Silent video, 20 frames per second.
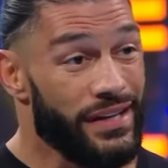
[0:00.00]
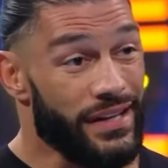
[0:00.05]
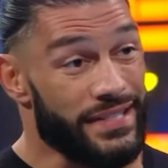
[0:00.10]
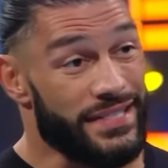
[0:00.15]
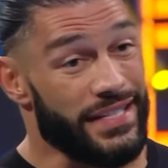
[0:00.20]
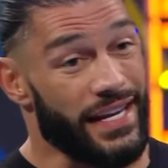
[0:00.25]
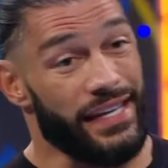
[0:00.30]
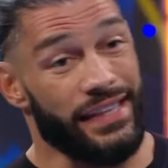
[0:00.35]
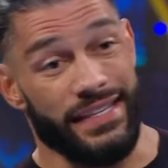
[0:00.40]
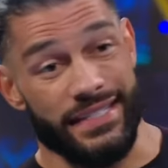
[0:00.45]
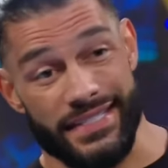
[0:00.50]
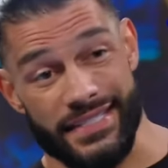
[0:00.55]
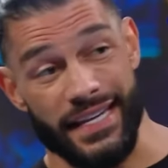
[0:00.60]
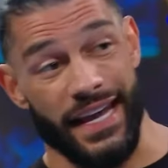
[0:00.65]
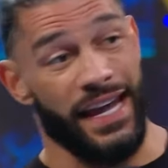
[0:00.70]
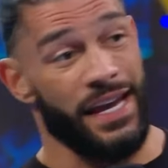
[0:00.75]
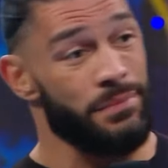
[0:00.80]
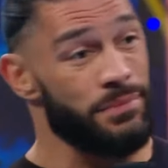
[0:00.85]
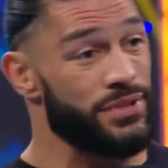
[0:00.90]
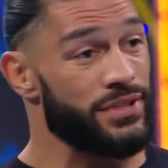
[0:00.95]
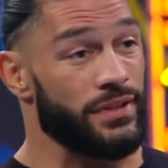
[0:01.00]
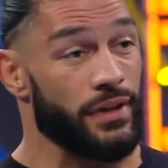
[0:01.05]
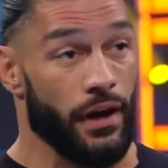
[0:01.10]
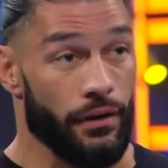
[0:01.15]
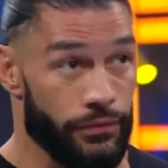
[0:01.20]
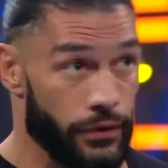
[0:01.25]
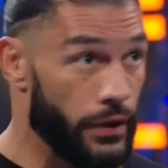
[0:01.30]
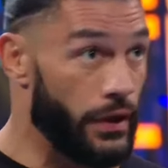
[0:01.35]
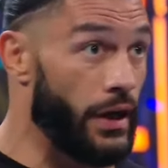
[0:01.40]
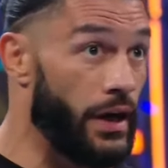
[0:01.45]
You say the same
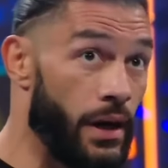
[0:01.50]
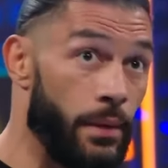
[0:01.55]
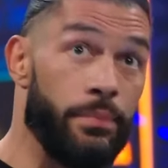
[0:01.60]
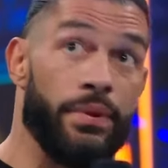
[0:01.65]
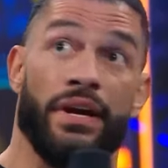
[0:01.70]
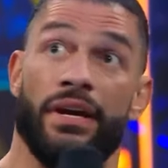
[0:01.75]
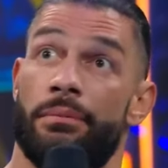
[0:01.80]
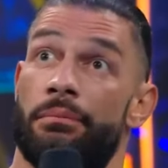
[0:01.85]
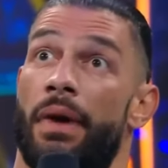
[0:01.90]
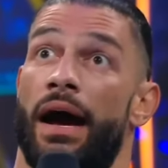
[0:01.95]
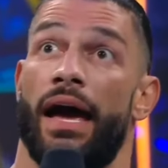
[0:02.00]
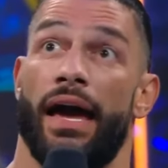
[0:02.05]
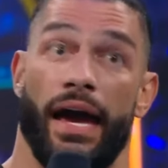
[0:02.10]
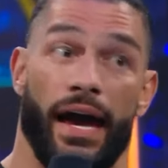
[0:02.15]
stuff. You're going to beat my